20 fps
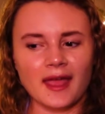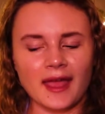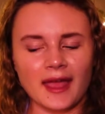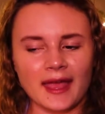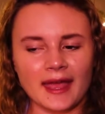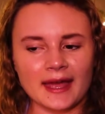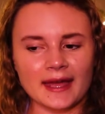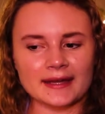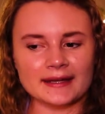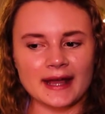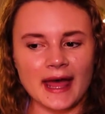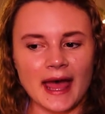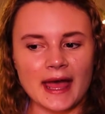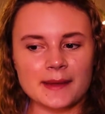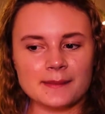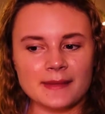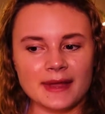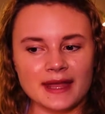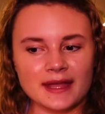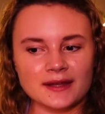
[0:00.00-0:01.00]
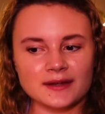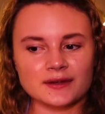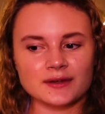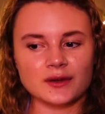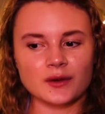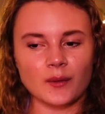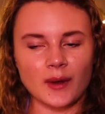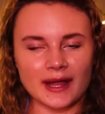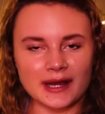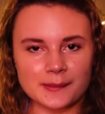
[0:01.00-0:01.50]
and I made
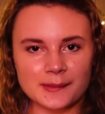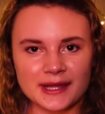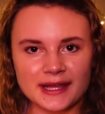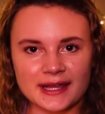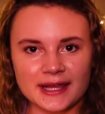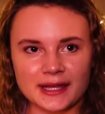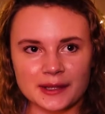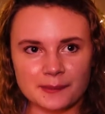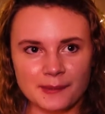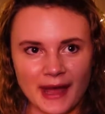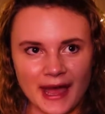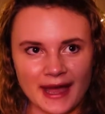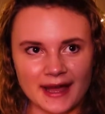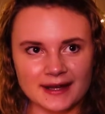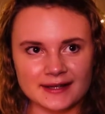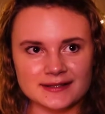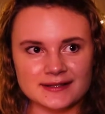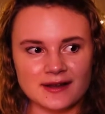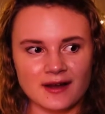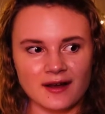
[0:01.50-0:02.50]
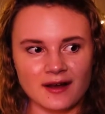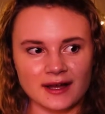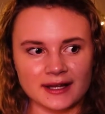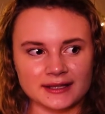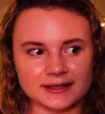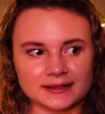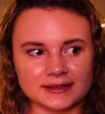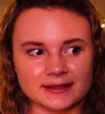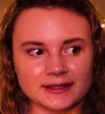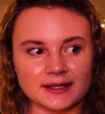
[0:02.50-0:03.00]
quite a big impact
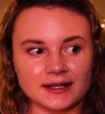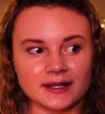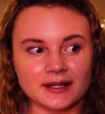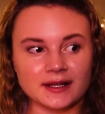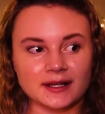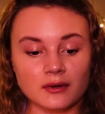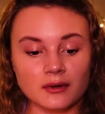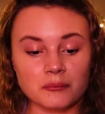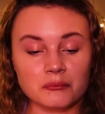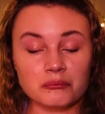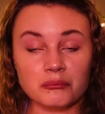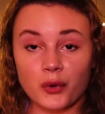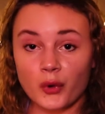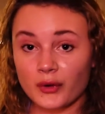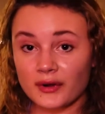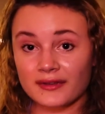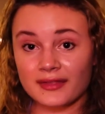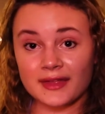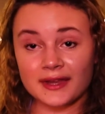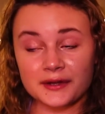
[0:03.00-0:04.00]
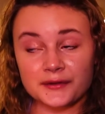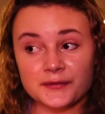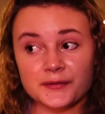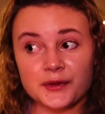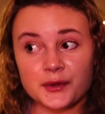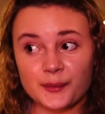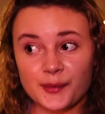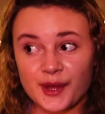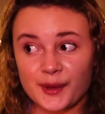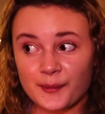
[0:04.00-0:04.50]
on more than a
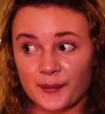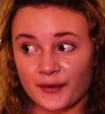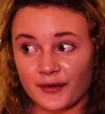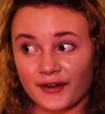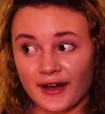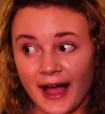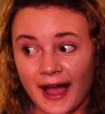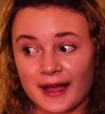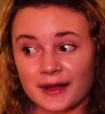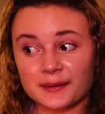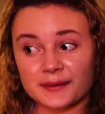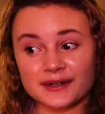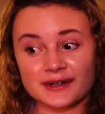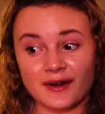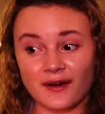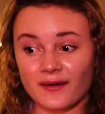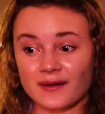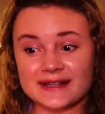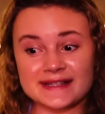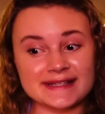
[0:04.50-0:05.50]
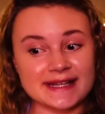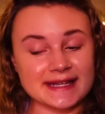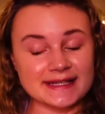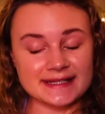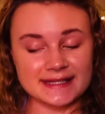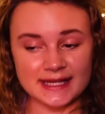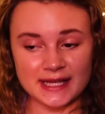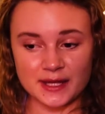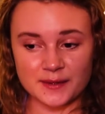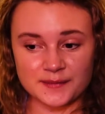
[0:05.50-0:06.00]
few people. I would always get
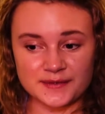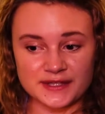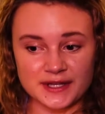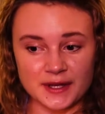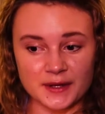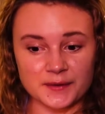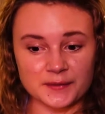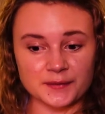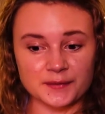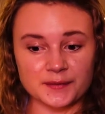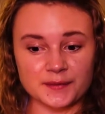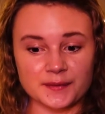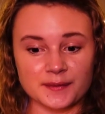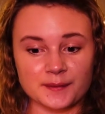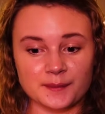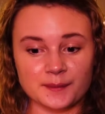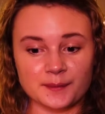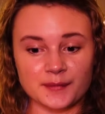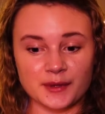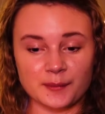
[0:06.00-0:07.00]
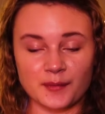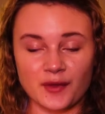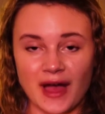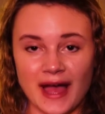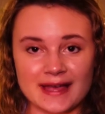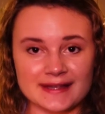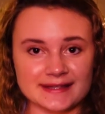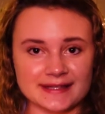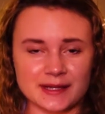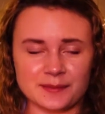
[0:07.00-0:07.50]
D Ms of people
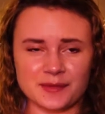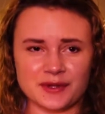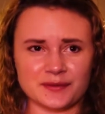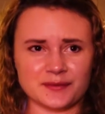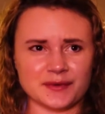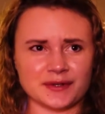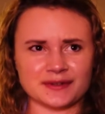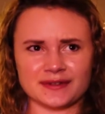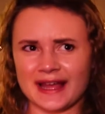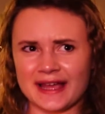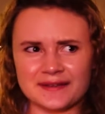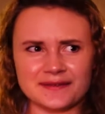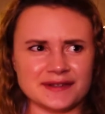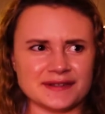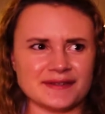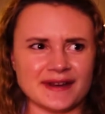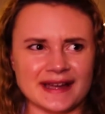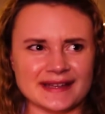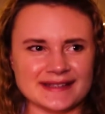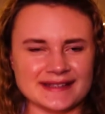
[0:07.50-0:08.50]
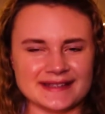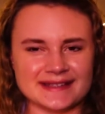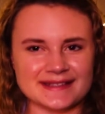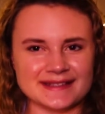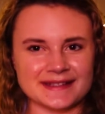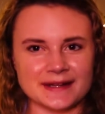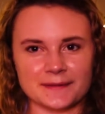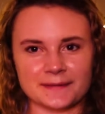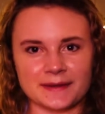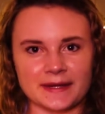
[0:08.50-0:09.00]
asking me for life advice and
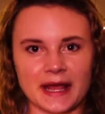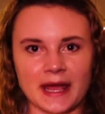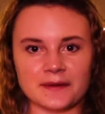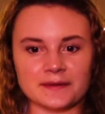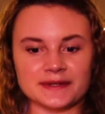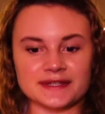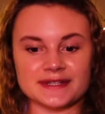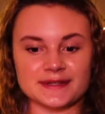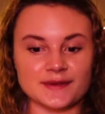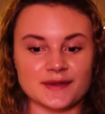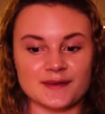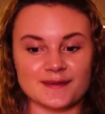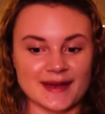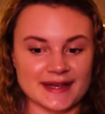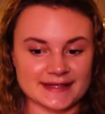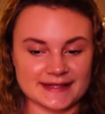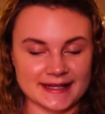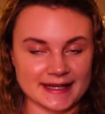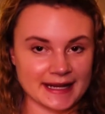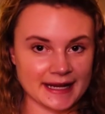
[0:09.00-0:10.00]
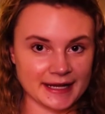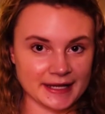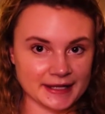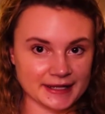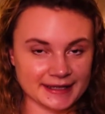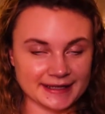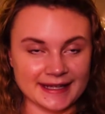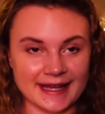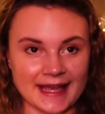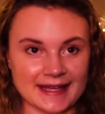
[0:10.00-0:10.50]
stuff, and I would do the best that I
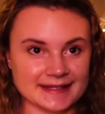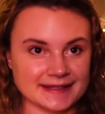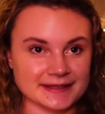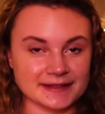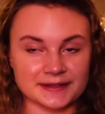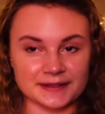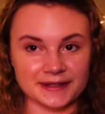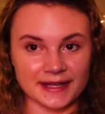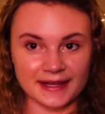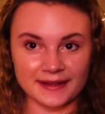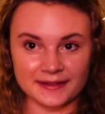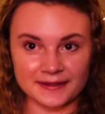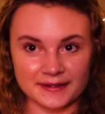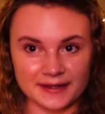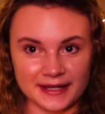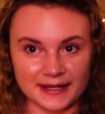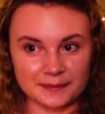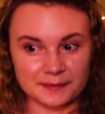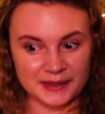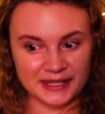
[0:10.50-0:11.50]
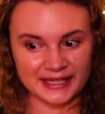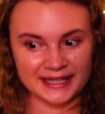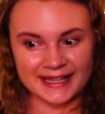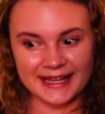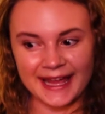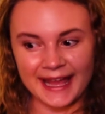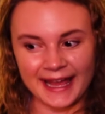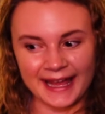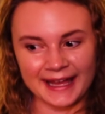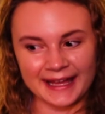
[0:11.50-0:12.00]
could as little eighth grade
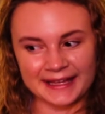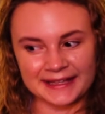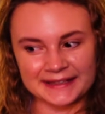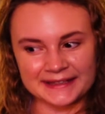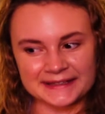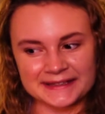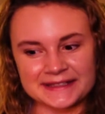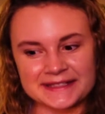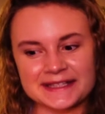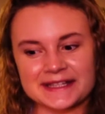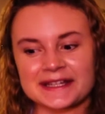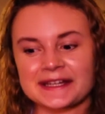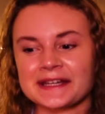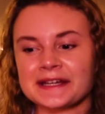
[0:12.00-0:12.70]
me, and